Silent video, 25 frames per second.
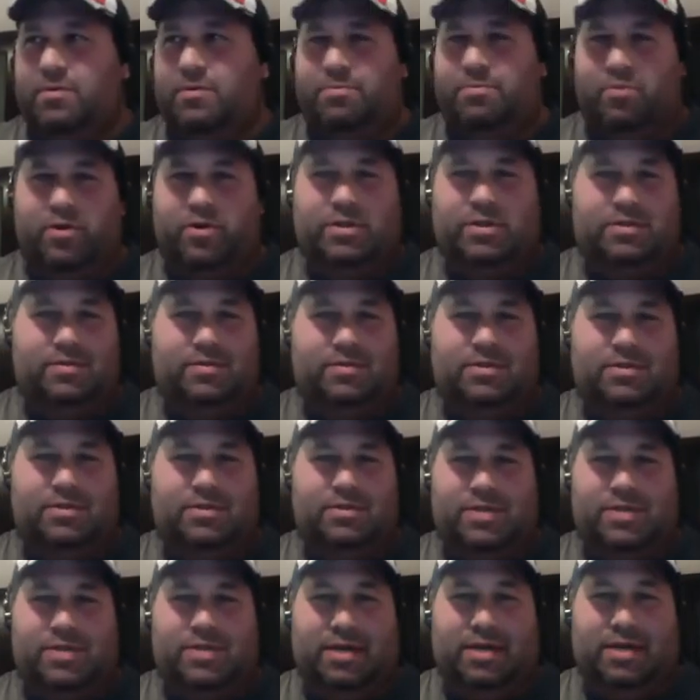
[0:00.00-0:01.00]
would point to his
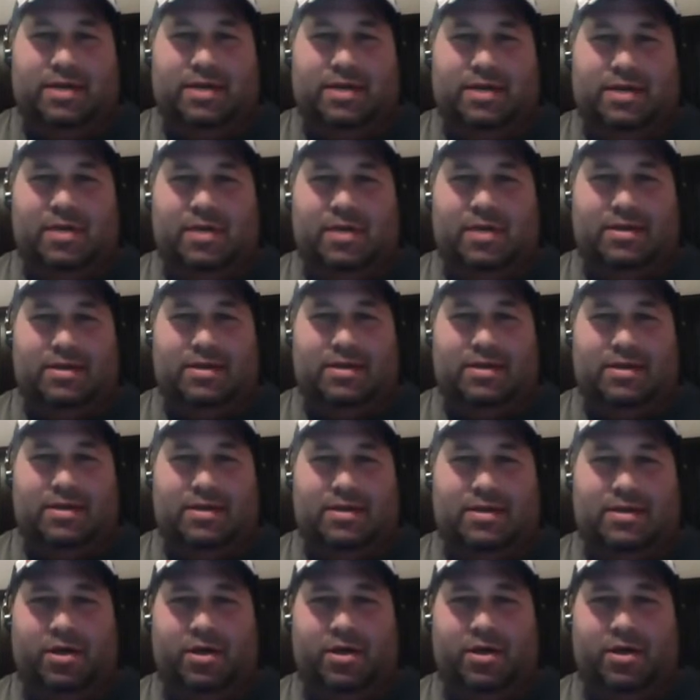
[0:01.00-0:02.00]
head and say, "I'm
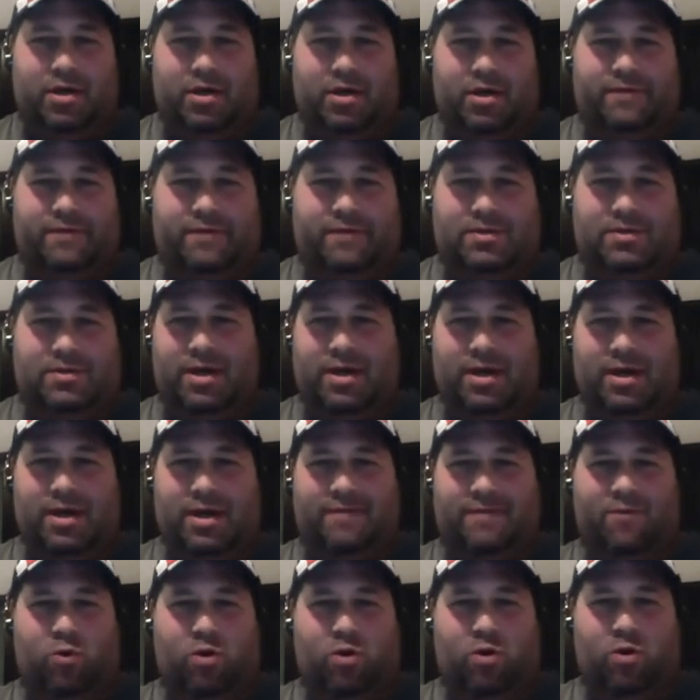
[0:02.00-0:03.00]
smart enough to
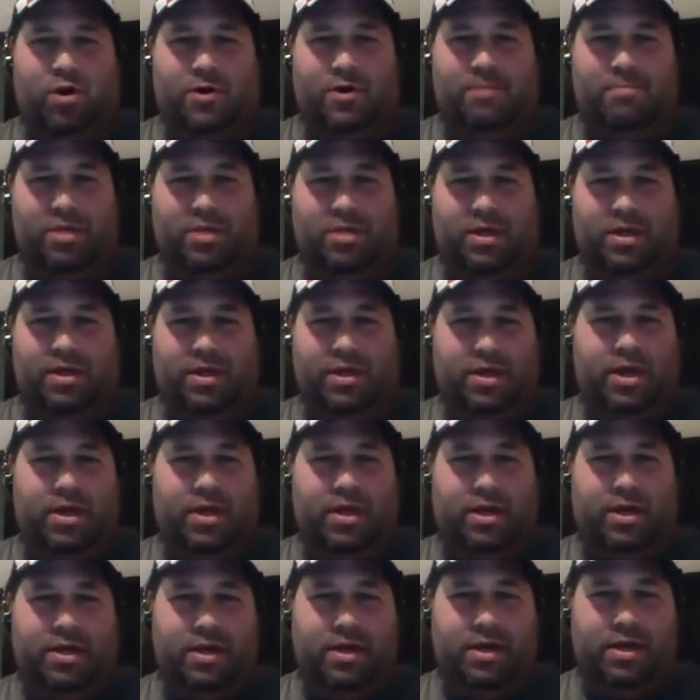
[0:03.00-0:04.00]
start a $400
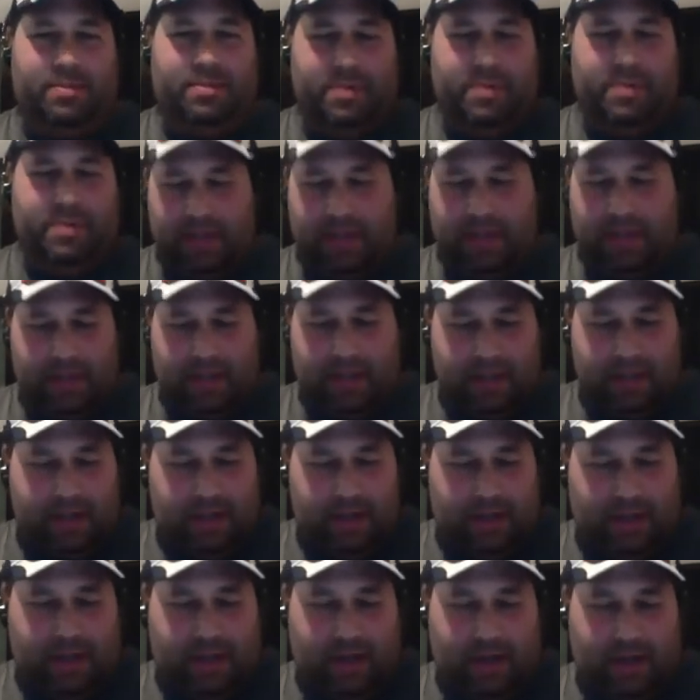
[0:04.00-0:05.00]
billion company.
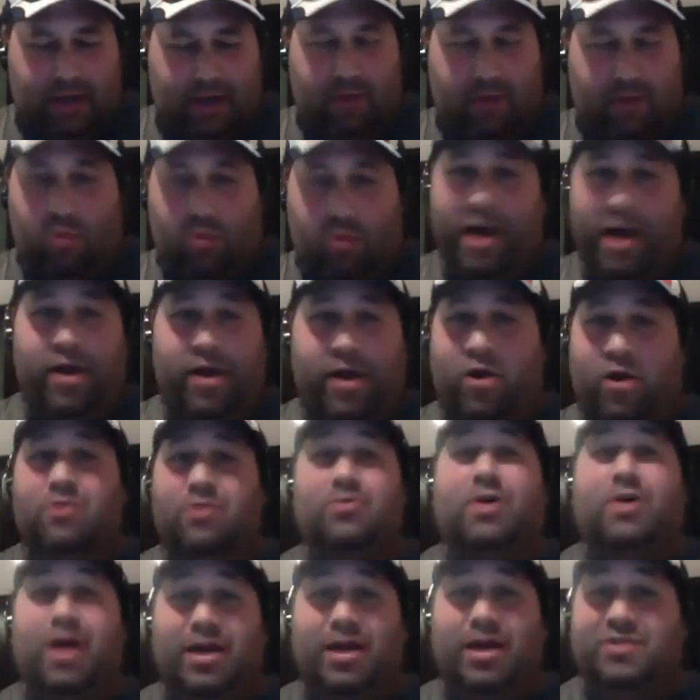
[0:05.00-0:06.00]
Why
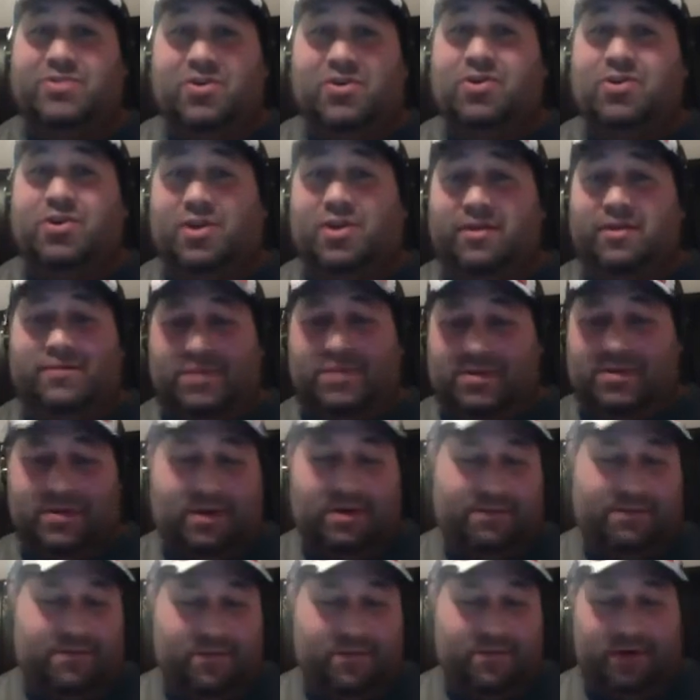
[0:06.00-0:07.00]
aren't you guys good enough to
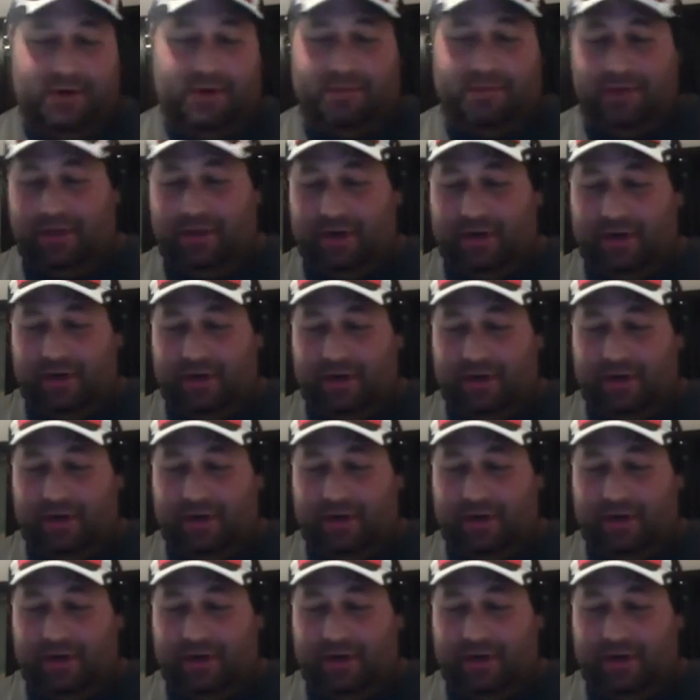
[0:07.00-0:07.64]
start $400 billion?"